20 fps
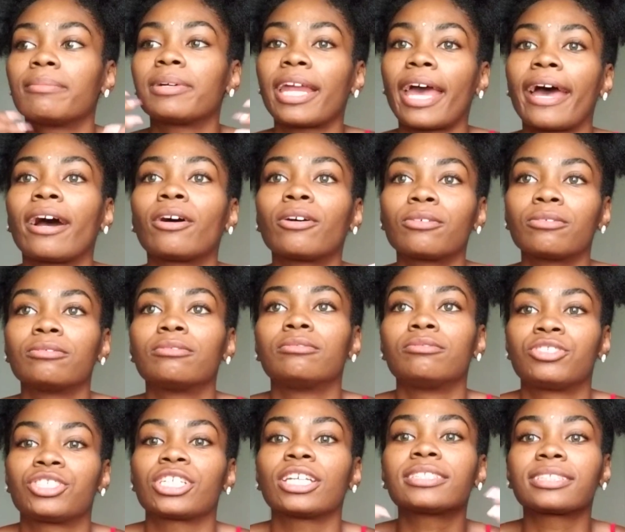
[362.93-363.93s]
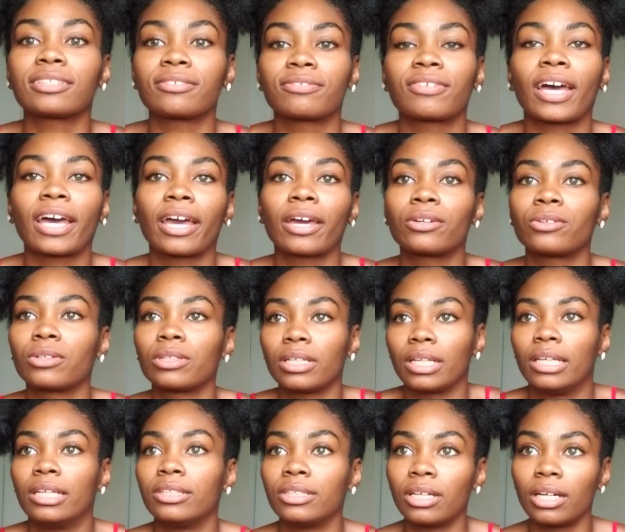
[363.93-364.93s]
out justified or
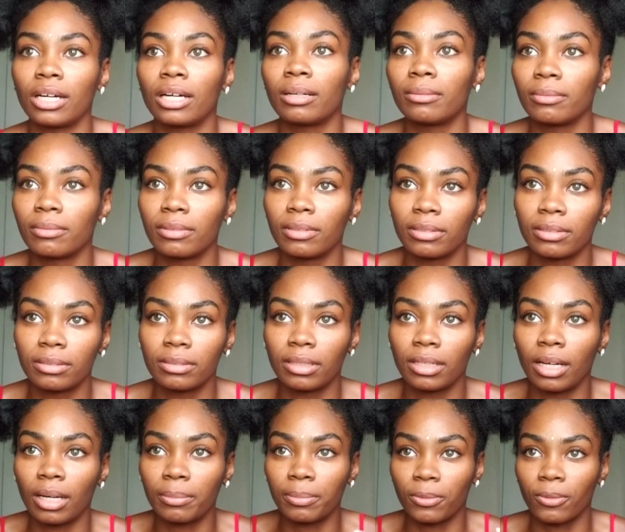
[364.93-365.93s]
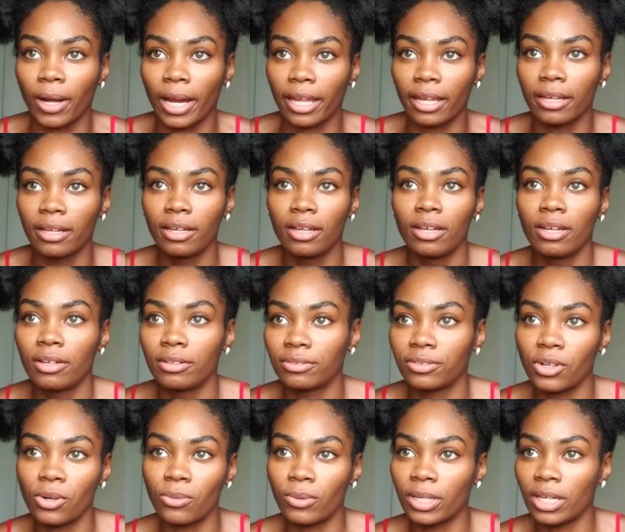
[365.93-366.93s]
in the upright
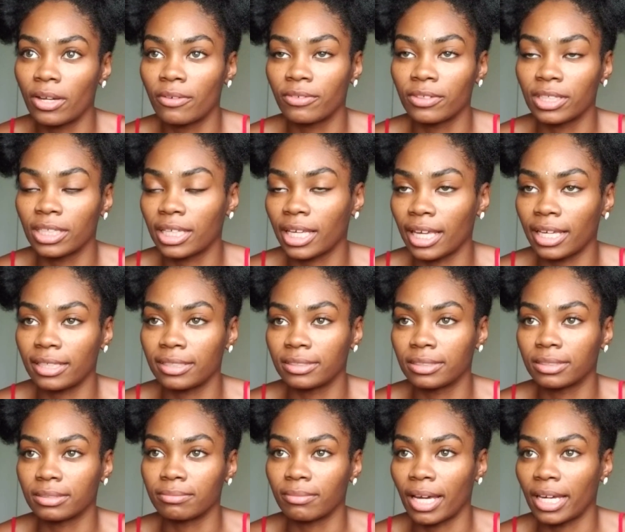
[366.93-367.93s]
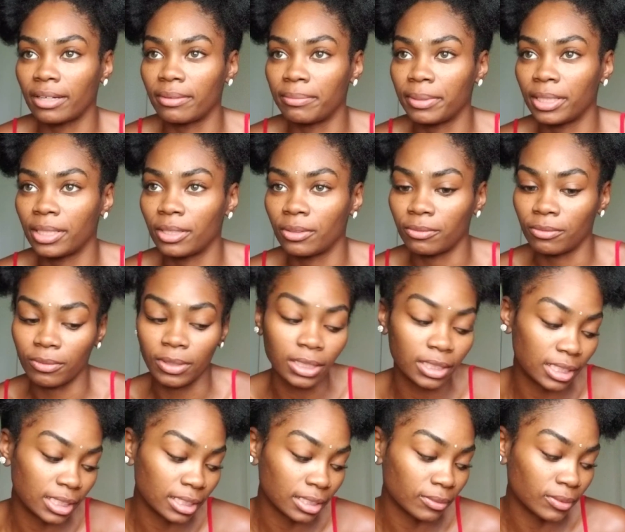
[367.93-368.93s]
for whatever the case might have been when
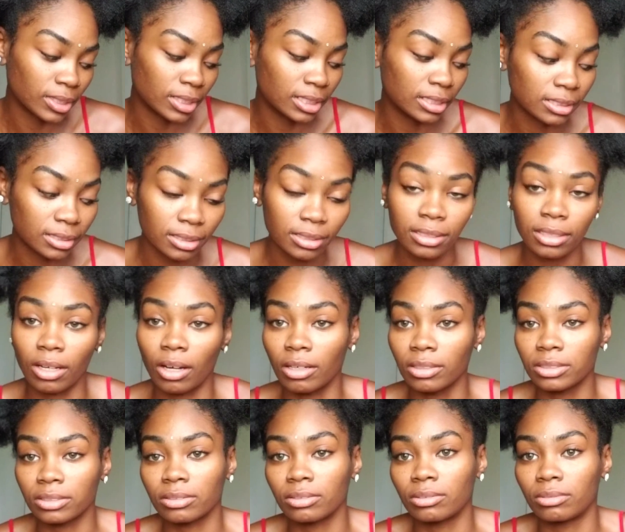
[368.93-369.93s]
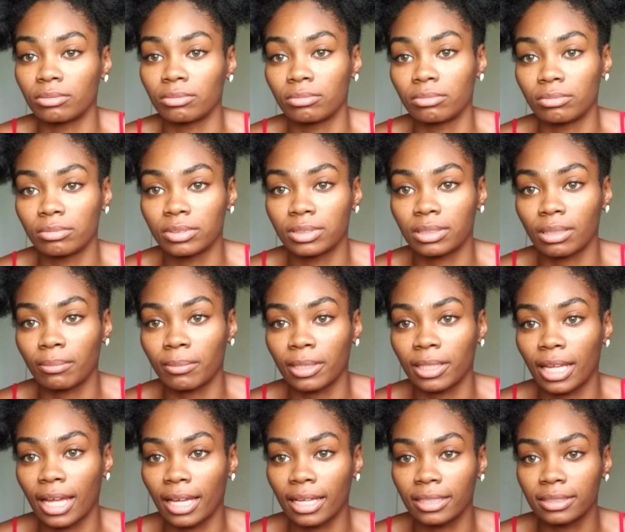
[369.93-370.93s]
we're dealing with this. This could also
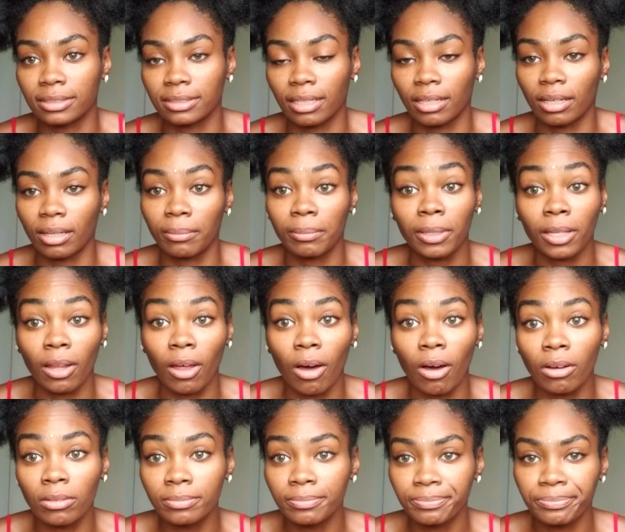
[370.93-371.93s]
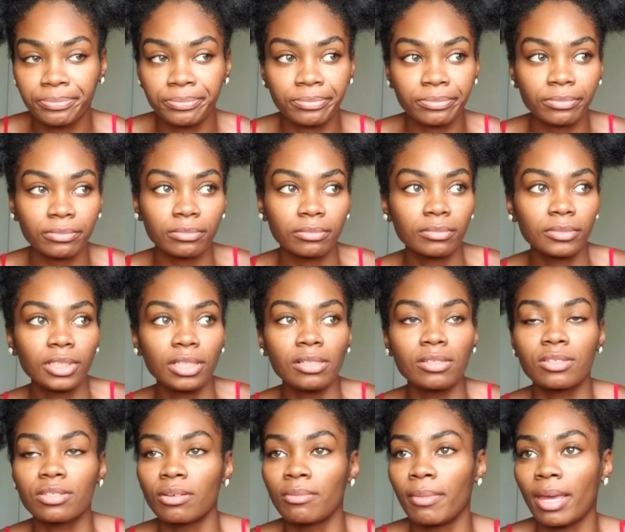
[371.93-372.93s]
symbolize law.
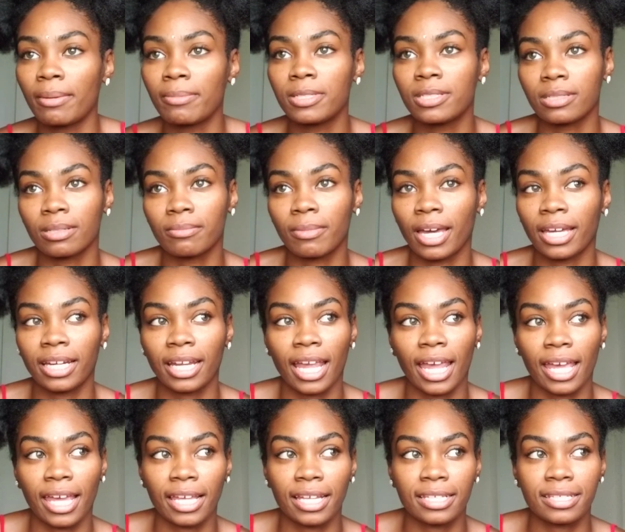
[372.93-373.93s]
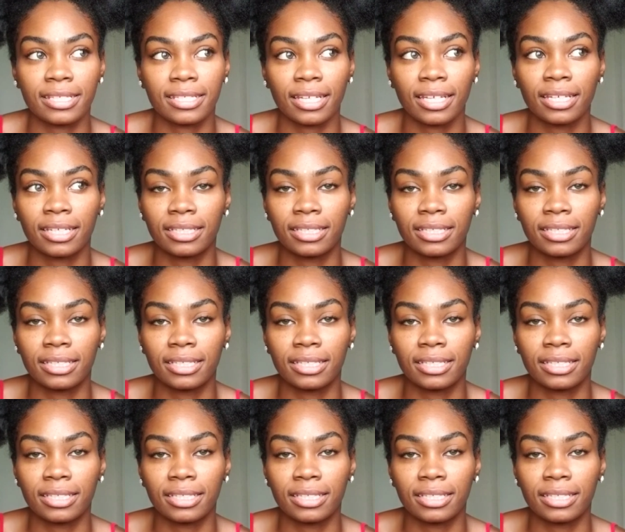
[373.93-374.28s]
So maybe somebody has